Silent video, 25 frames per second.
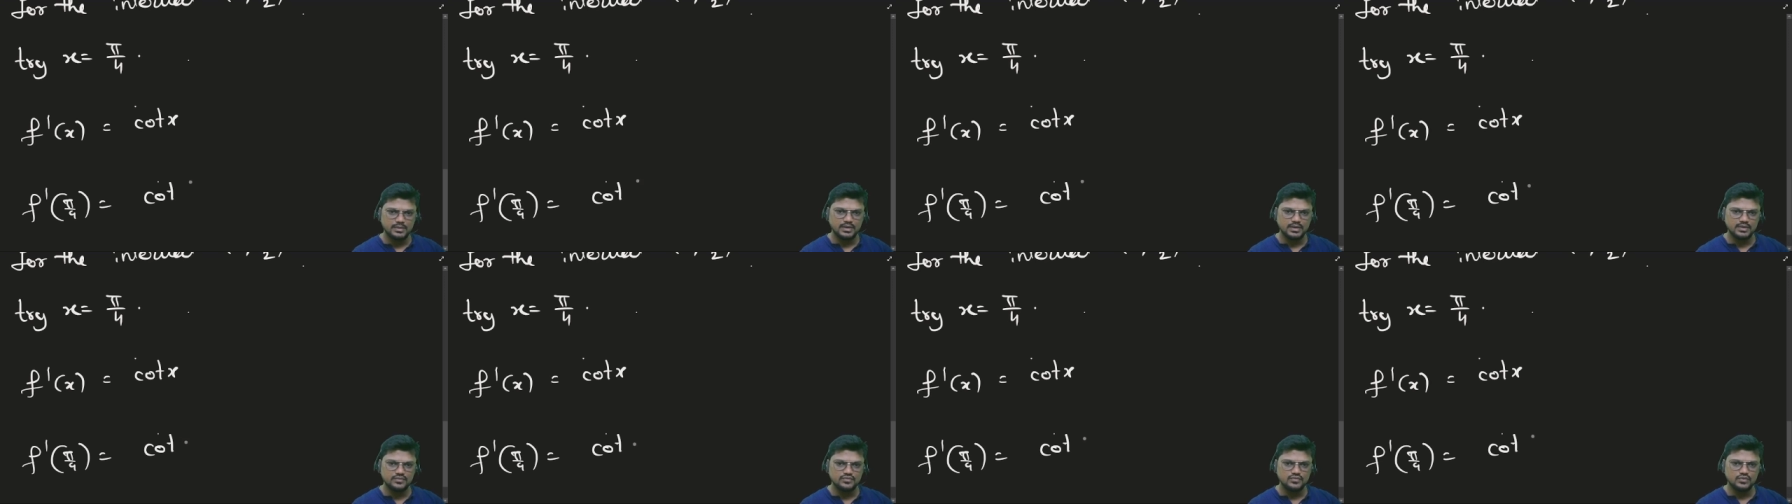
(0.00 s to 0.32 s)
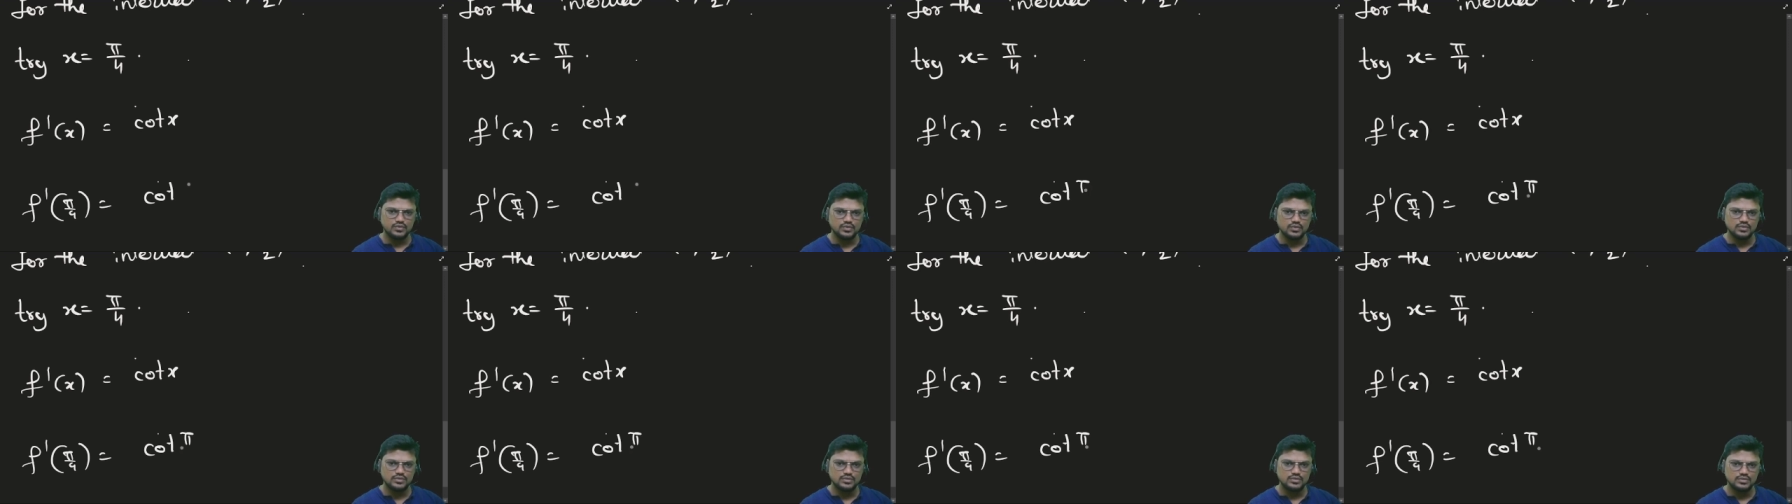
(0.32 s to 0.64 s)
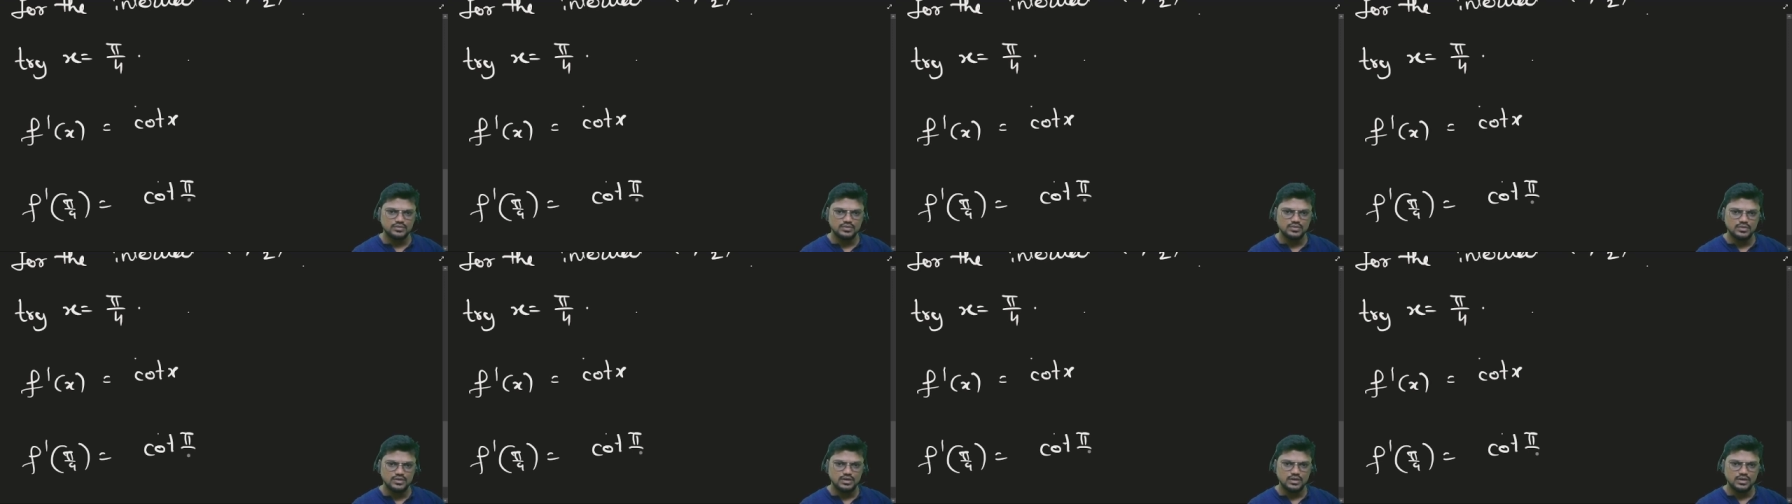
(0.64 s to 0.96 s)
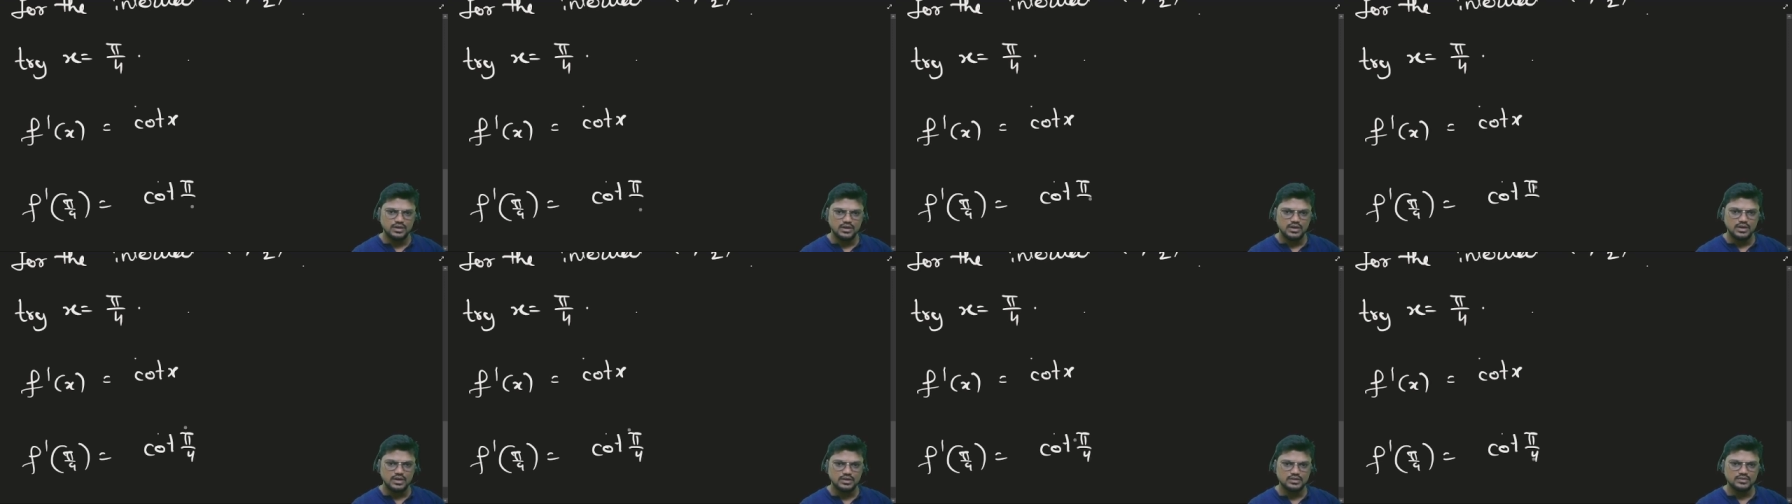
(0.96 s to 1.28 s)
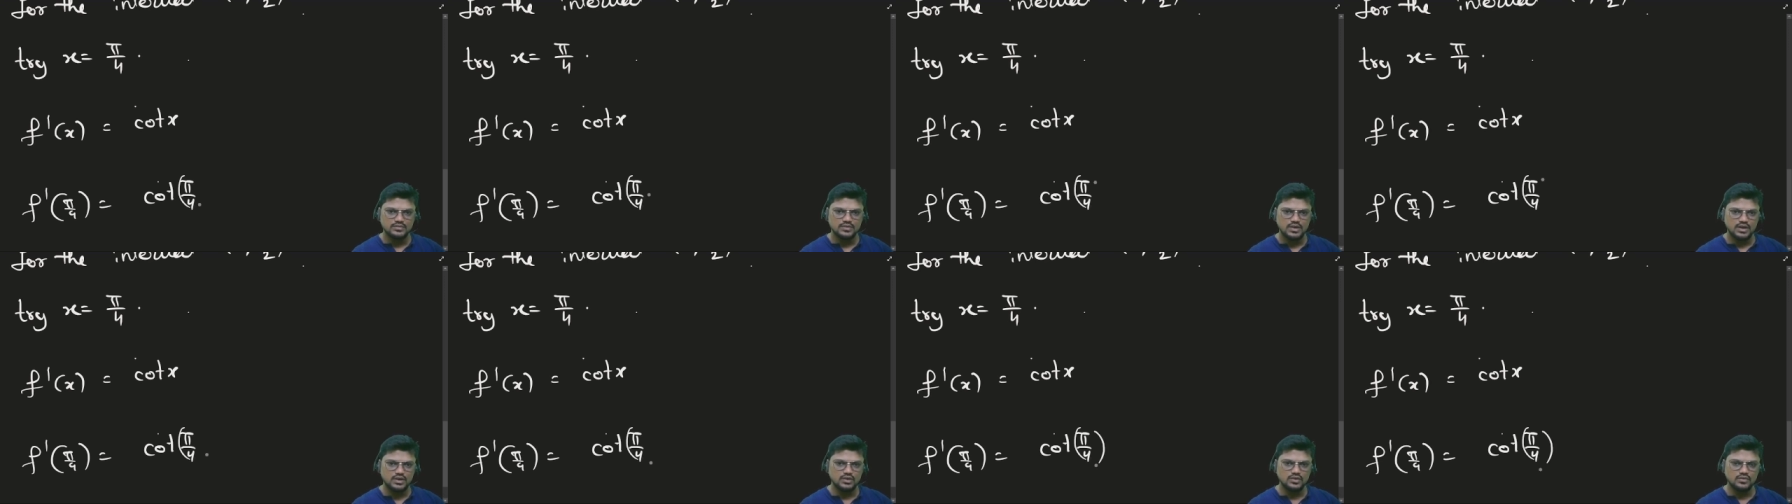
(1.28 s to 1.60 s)
by 4, and
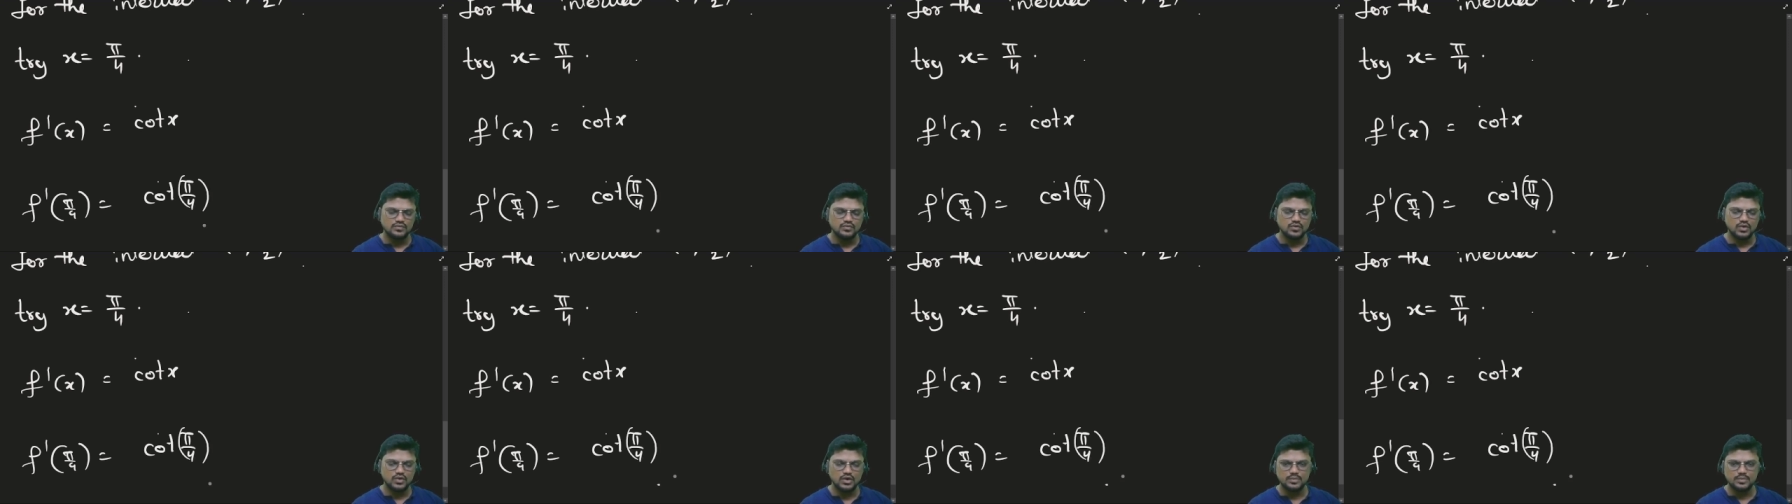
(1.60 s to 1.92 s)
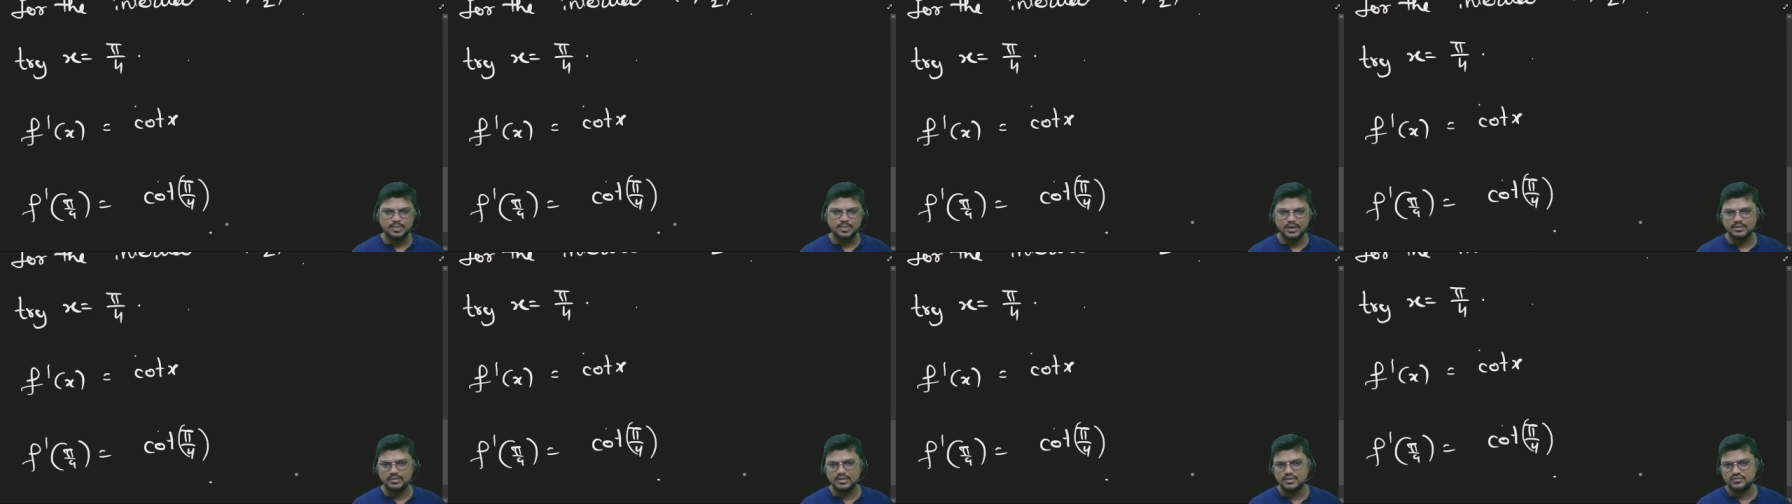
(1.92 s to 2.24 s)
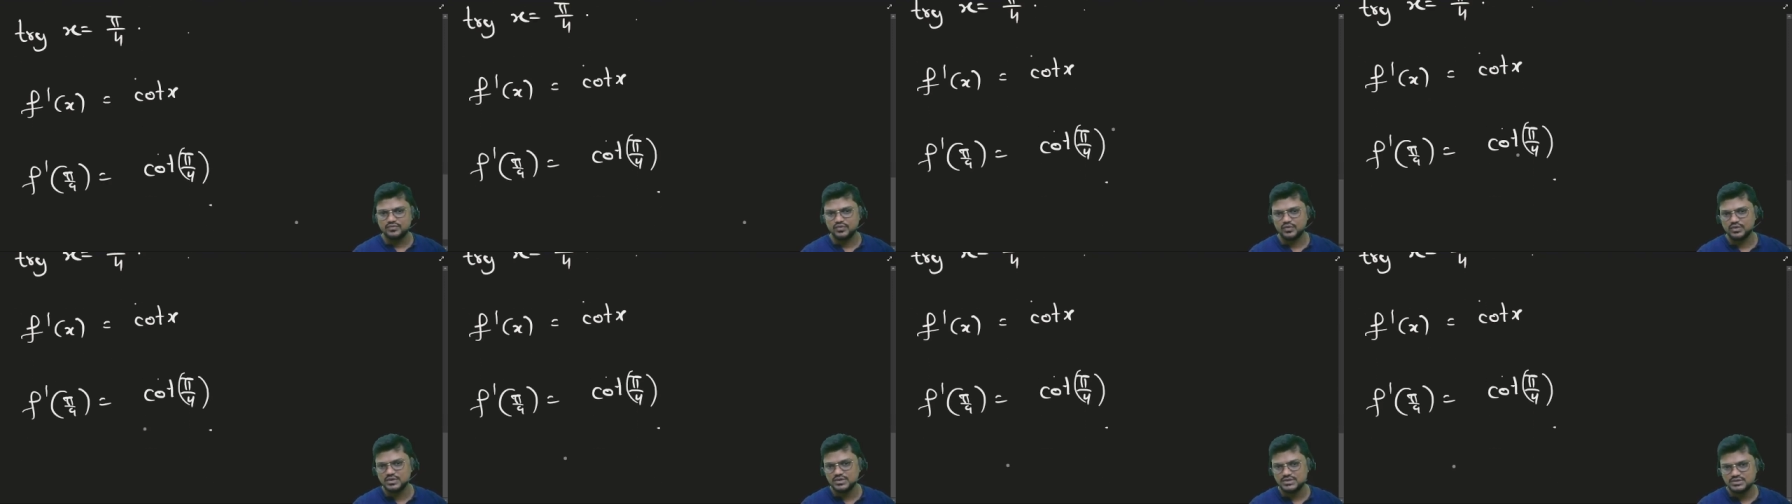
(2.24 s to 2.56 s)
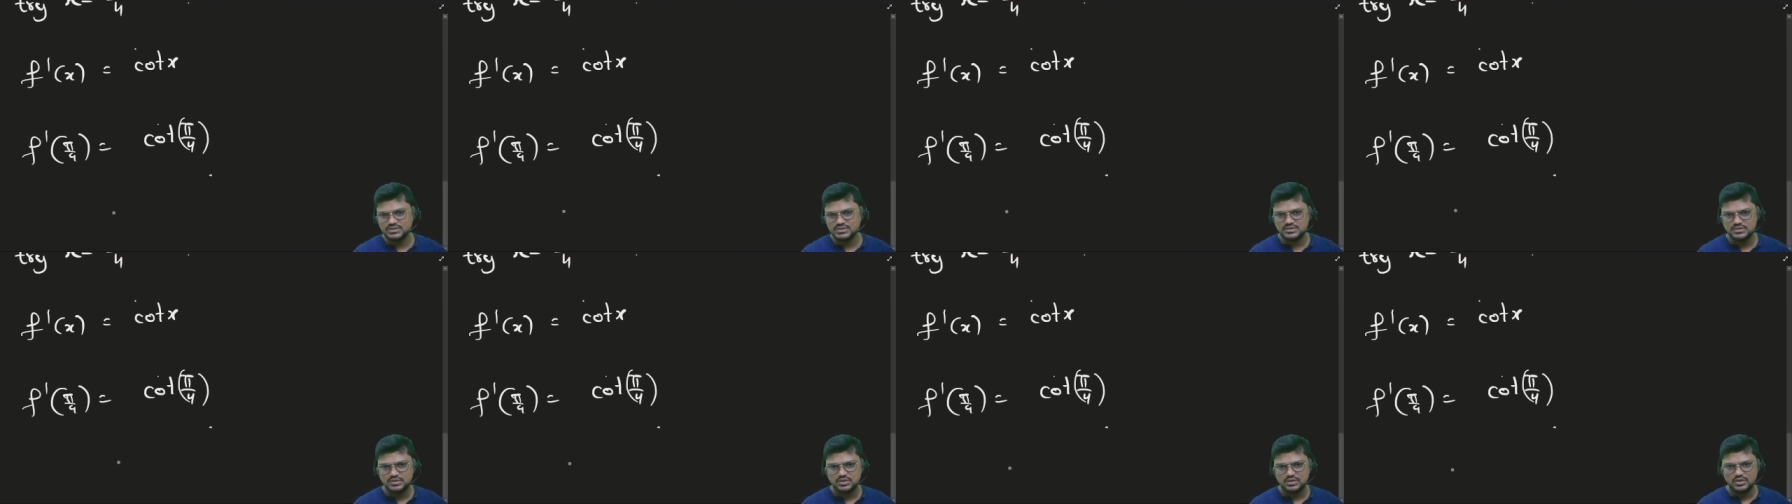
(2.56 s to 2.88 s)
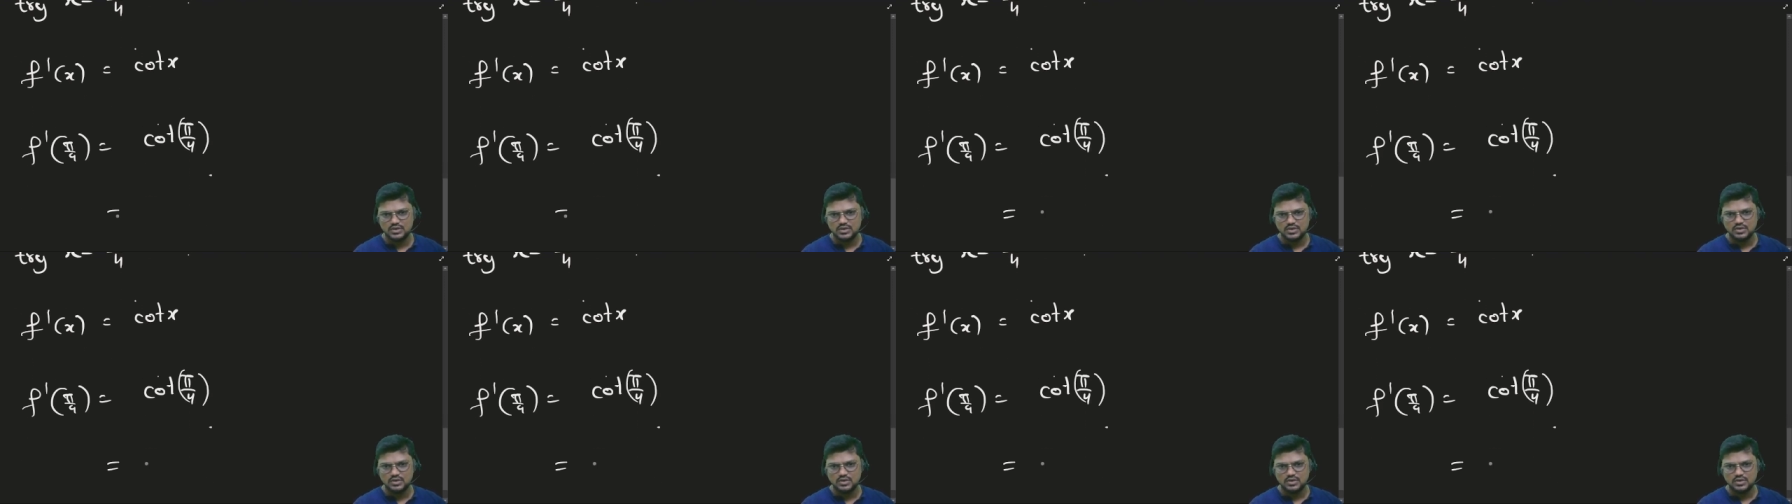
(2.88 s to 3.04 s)
the value of cot pi by 4 is